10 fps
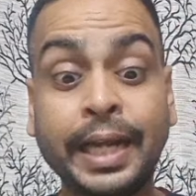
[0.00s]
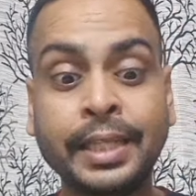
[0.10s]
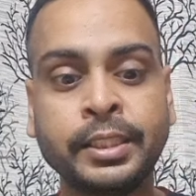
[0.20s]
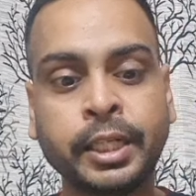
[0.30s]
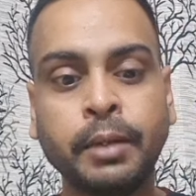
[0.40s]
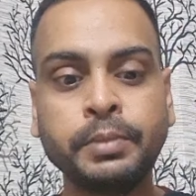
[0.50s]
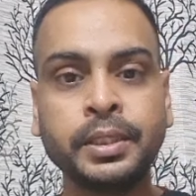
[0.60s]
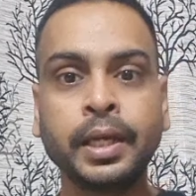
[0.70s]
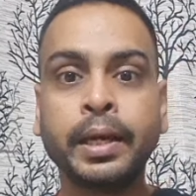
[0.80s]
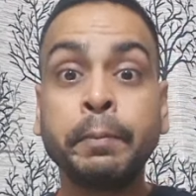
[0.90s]
it has
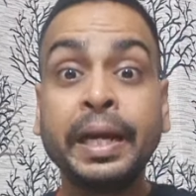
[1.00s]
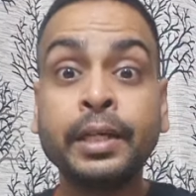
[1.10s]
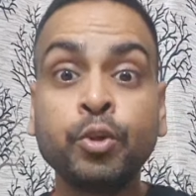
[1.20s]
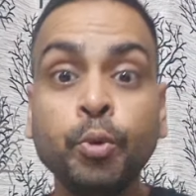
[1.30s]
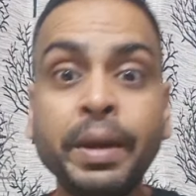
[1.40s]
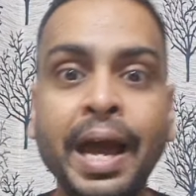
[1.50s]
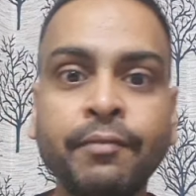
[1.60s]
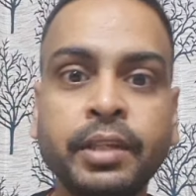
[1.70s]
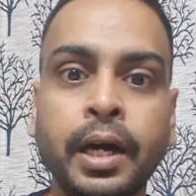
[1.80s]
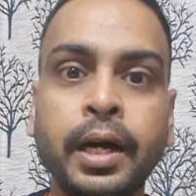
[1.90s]
germs. You may
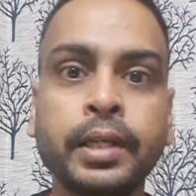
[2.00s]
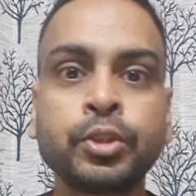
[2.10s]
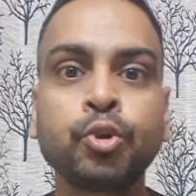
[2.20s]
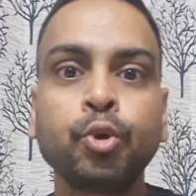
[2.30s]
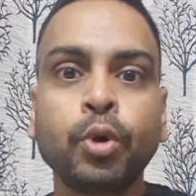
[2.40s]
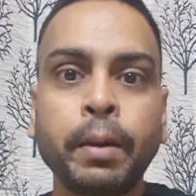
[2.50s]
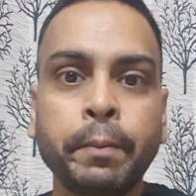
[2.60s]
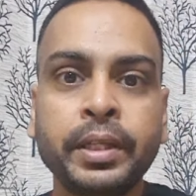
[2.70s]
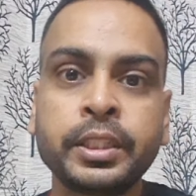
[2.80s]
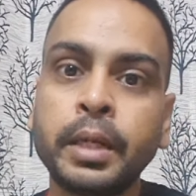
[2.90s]
have the urge to do
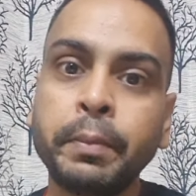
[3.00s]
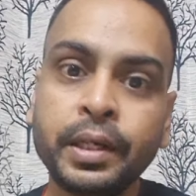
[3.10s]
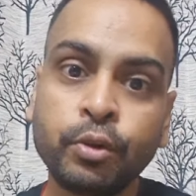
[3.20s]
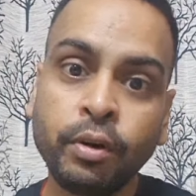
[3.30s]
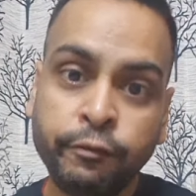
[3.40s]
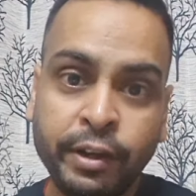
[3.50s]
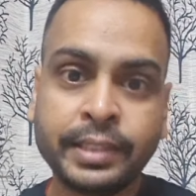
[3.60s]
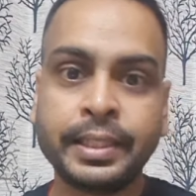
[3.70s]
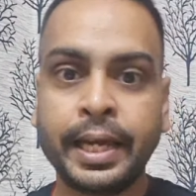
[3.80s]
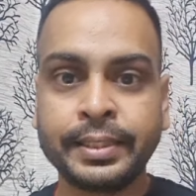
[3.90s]
compulsion, but you will
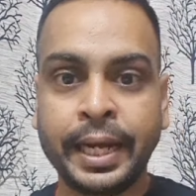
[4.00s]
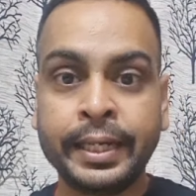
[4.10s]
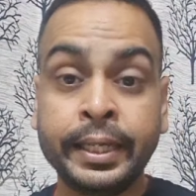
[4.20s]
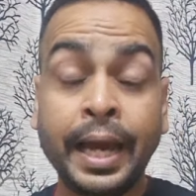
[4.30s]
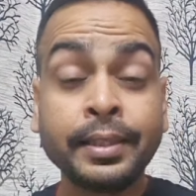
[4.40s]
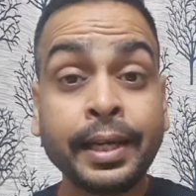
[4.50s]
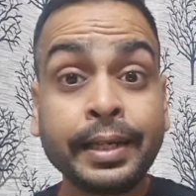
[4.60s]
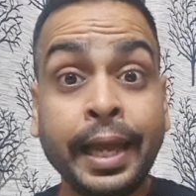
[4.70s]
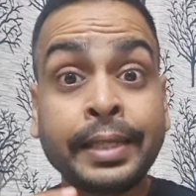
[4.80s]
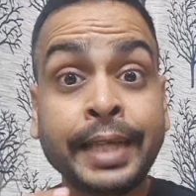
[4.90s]
face the anxiety, and
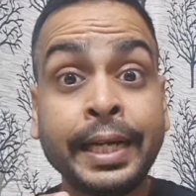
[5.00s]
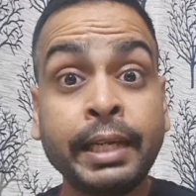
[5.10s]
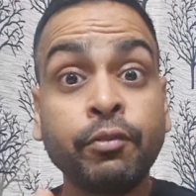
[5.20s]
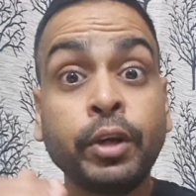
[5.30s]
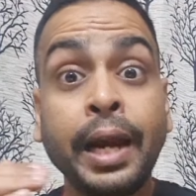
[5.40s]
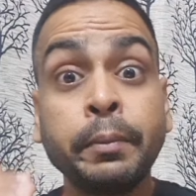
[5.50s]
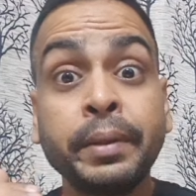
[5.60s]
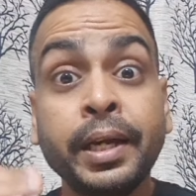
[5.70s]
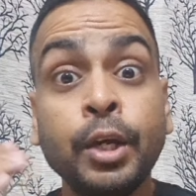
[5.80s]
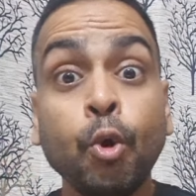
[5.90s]
that anxiety would
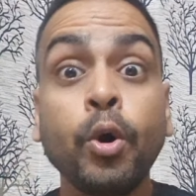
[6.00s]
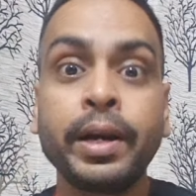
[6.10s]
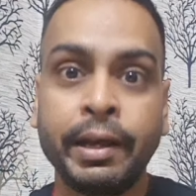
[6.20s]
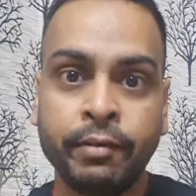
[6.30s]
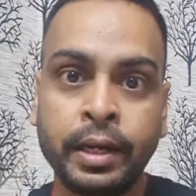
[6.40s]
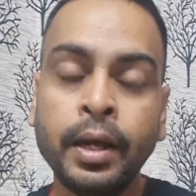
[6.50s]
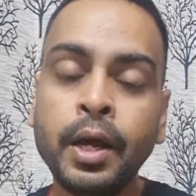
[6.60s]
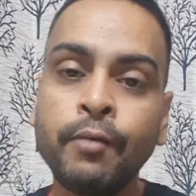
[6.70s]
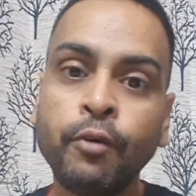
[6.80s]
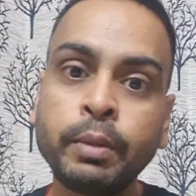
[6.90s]
be a lower level.
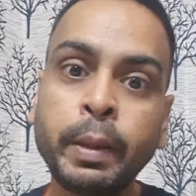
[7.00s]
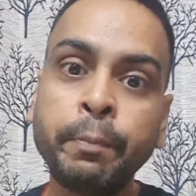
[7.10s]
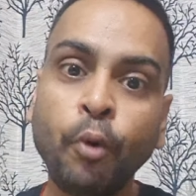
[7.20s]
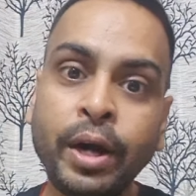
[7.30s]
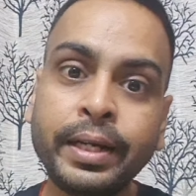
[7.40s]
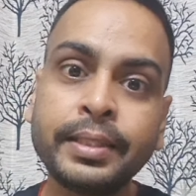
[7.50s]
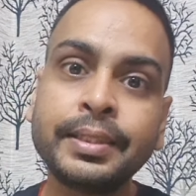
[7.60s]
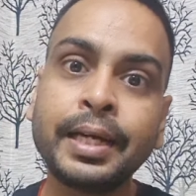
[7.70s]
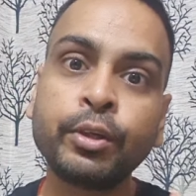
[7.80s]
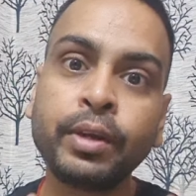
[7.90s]
What my point
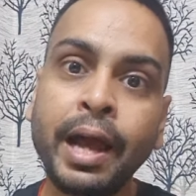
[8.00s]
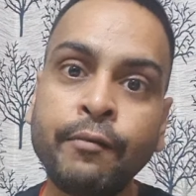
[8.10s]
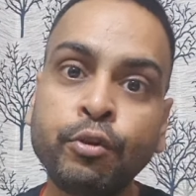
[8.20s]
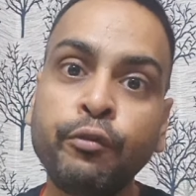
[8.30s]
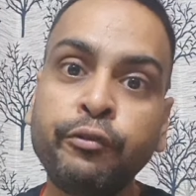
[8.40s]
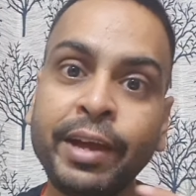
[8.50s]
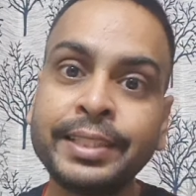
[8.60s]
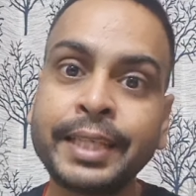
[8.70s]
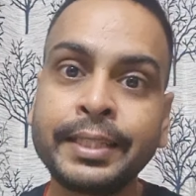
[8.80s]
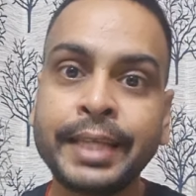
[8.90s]
is that you'll have to
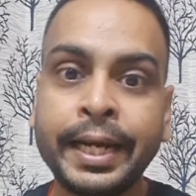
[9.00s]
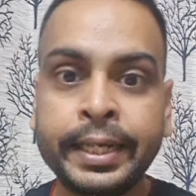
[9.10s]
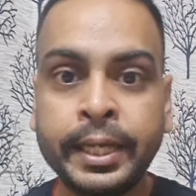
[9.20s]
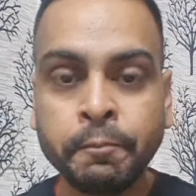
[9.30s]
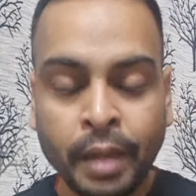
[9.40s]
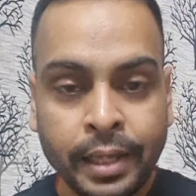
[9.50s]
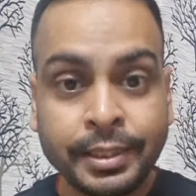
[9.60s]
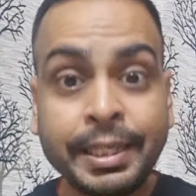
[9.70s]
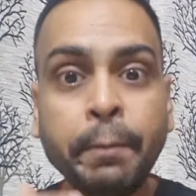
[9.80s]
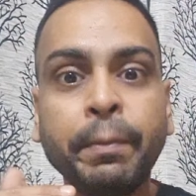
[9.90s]
face anxiety
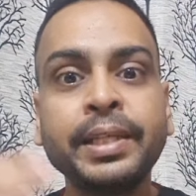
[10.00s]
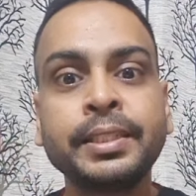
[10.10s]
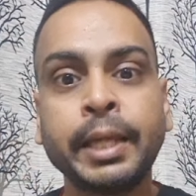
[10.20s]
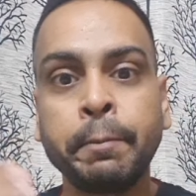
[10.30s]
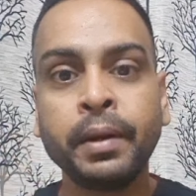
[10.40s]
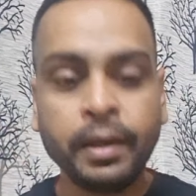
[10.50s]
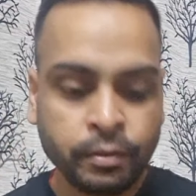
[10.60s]
step by step.